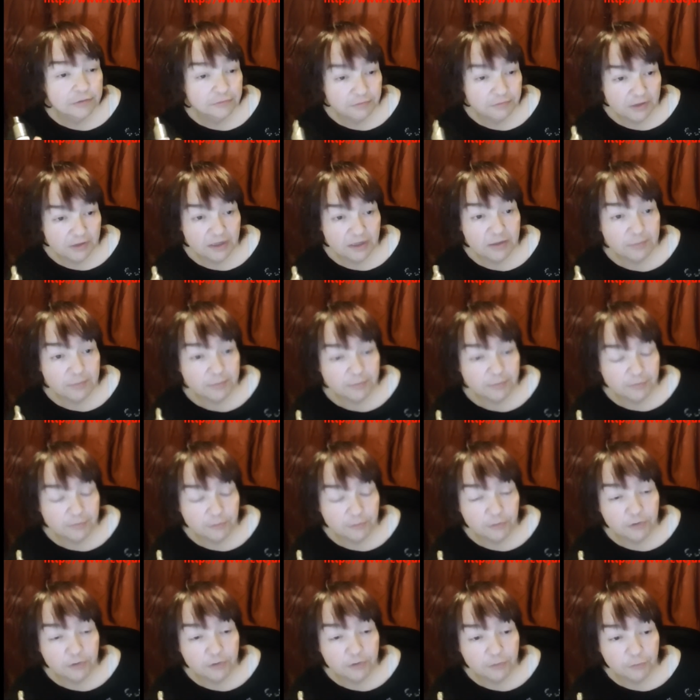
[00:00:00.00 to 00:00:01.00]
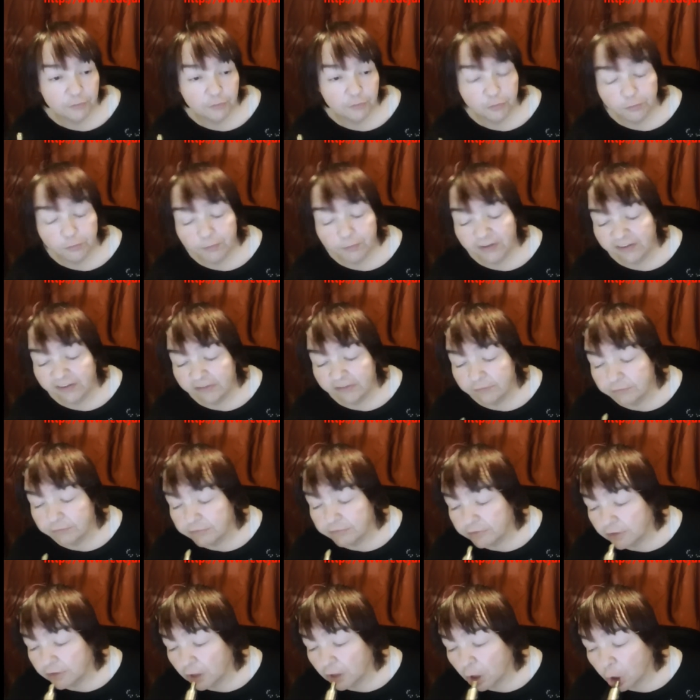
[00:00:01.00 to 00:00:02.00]
vape if you're into fruit
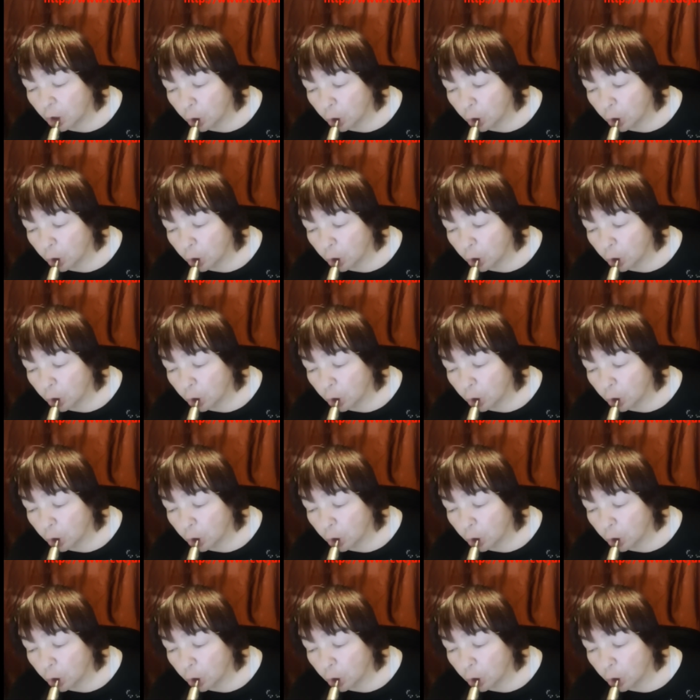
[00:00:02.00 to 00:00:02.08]
vapes.